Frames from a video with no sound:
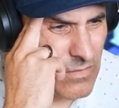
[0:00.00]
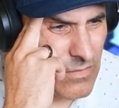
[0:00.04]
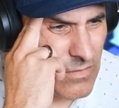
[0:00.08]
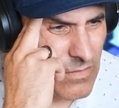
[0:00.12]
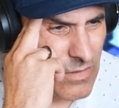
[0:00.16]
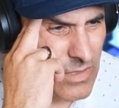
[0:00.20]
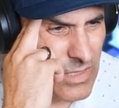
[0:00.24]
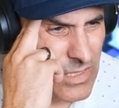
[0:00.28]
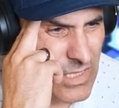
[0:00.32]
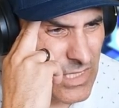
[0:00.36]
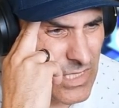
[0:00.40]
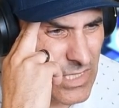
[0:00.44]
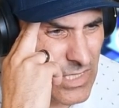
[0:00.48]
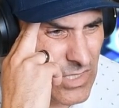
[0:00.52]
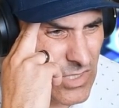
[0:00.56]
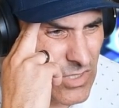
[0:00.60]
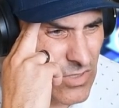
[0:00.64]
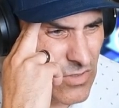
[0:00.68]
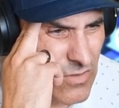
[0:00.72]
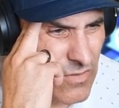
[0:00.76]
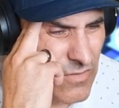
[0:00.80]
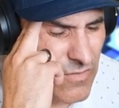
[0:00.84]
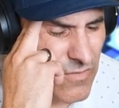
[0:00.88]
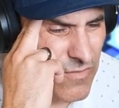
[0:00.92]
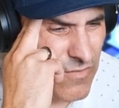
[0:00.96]
let's see,
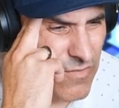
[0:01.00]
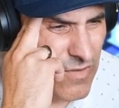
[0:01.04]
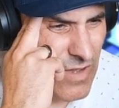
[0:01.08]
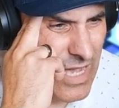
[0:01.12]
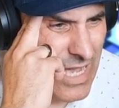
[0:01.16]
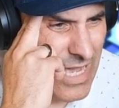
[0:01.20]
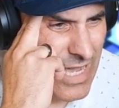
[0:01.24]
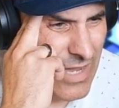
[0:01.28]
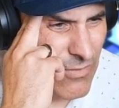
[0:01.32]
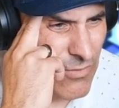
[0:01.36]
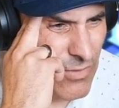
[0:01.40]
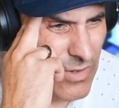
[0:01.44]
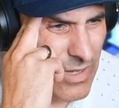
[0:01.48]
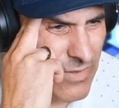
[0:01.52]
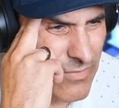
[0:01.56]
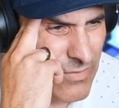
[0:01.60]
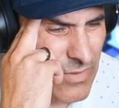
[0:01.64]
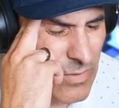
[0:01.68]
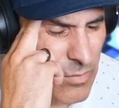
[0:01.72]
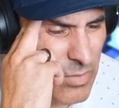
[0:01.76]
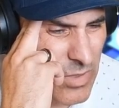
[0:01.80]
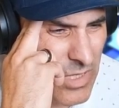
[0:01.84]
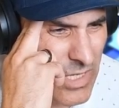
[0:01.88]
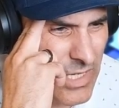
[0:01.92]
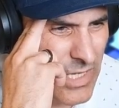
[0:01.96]
turn 5 we have to
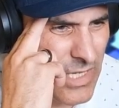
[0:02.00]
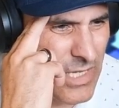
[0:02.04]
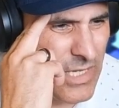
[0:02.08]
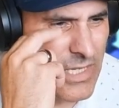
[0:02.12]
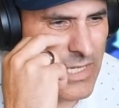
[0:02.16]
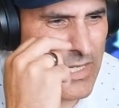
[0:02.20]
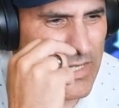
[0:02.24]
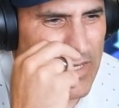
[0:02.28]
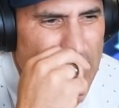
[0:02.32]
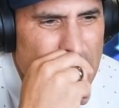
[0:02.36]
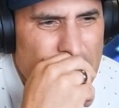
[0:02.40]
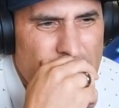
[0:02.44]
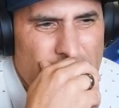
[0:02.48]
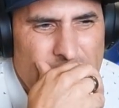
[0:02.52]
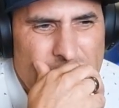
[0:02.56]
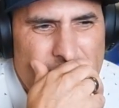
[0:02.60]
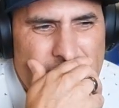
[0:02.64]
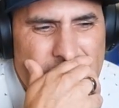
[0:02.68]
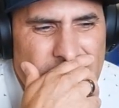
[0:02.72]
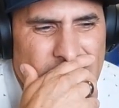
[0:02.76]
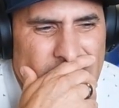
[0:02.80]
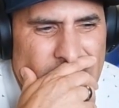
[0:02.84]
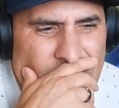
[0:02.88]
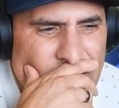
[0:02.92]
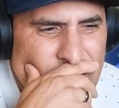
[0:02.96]
play here. That's
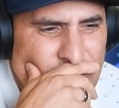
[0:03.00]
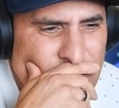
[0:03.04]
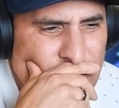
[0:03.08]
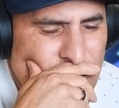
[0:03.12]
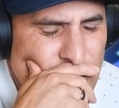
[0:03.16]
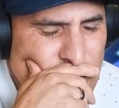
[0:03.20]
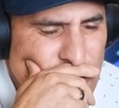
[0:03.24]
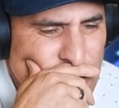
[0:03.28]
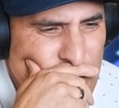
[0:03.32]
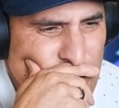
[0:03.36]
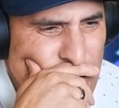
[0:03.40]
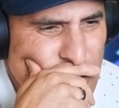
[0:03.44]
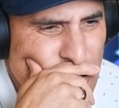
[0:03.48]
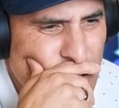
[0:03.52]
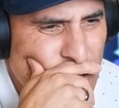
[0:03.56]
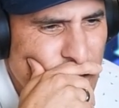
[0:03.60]
kind of unfortunate.